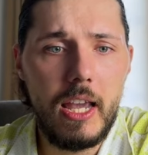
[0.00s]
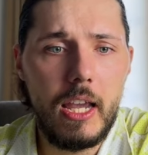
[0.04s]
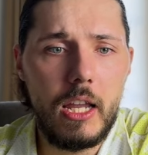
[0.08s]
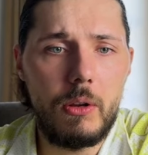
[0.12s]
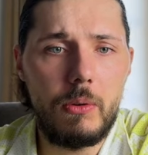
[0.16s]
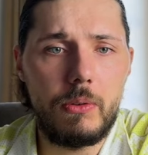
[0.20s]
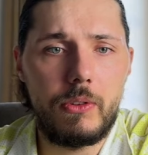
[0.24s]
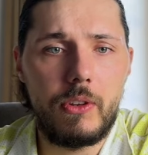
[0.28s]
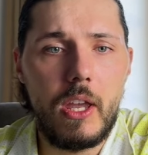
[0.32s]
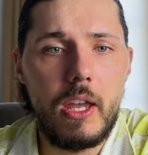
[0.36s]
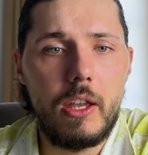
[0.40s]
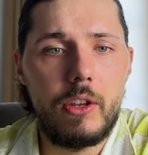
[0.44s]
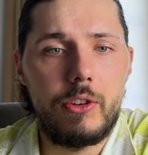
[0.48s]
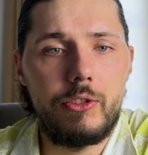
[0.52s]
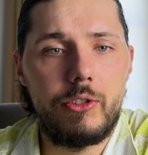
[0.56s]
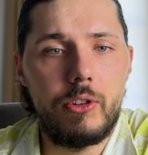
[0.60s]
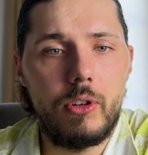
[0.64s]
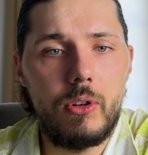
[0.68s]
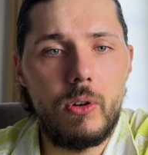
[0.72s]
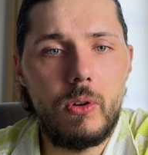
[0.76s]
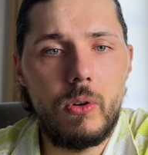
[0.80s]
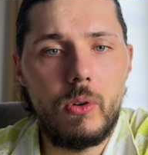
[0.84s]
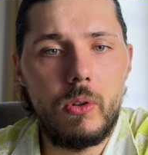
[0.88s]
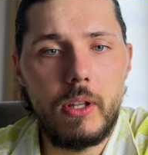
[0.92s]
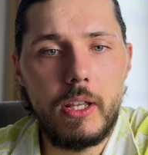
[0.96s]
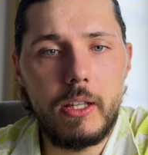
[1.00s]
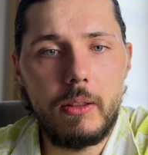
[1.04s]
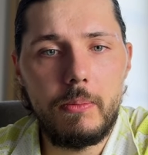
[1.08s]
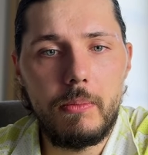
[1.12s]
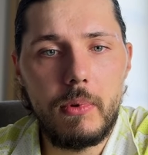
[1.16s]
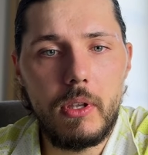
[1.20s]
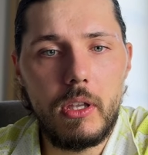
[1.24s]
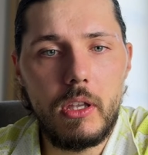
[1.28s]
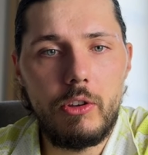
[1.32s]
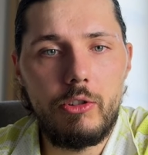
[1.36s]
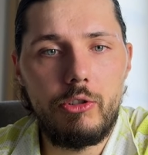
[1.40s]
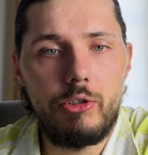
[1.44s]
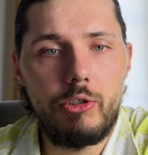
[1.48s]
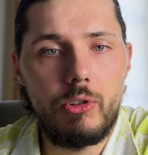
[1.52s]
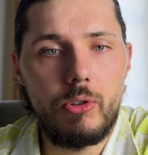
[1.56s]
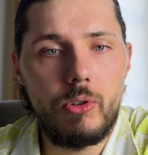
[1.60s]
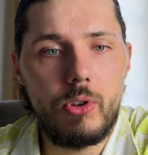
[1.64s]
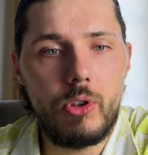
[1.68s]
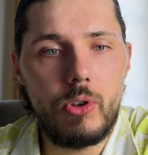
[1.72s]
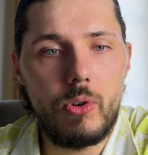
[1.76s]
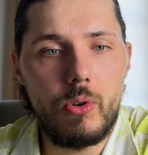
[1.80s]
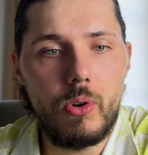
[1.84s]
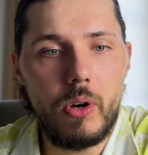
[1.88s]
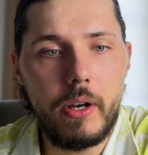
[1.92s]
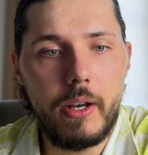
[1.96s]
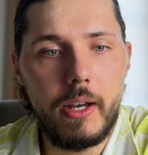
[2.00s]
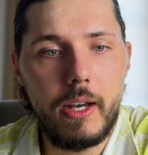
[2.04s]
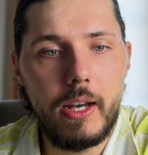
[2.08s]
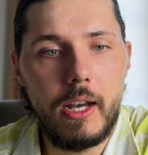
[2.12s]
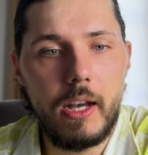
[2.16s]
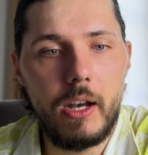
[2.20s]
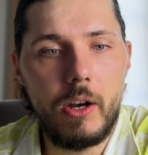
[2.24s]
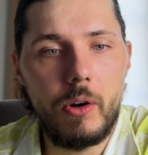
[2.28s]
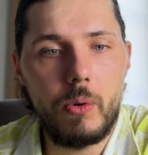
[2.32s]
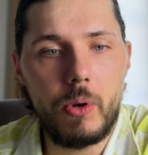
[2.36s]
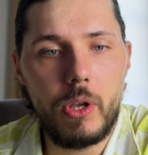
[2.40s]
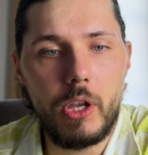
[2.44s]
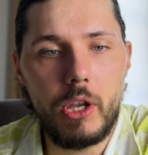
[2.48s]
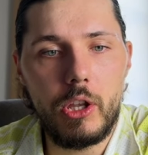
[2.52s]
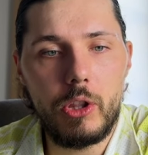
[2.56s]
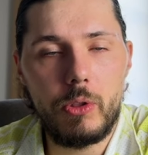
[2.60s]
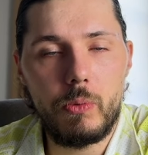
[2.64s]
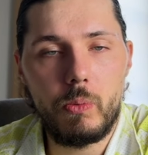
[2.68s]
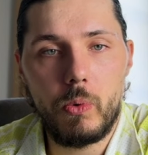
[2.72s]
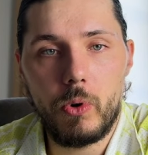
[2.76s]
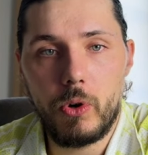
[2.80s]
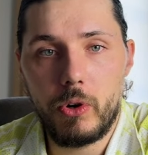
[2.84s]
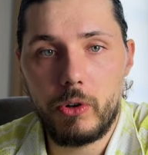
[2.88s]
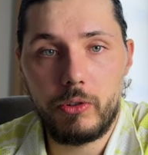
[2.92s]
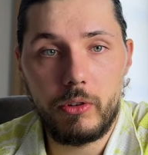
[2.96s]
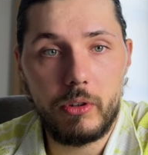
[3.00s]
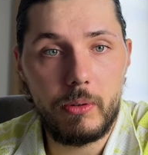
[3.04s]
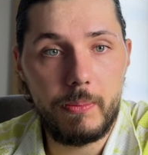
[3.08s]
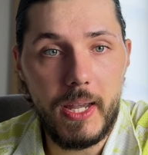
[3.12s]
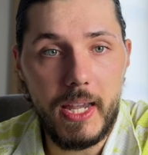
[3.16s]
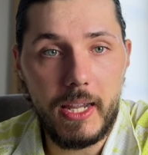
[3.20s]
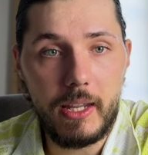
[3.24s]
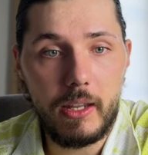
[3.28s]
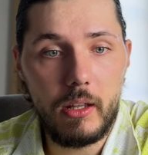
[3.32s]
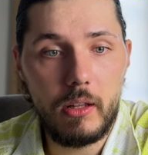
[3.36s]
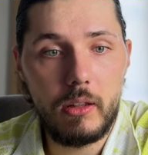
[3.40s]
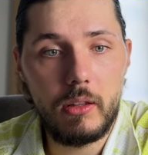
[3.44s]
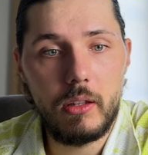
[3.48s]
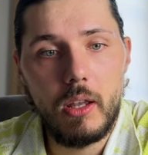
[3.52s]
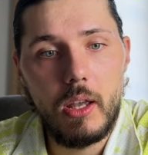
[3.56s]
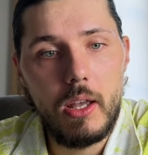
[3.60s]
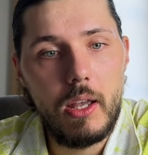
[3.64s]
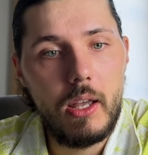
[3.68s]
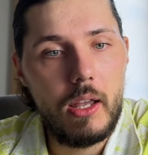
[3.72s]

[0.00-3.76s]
Anyways, so let me show you how it works on the backend.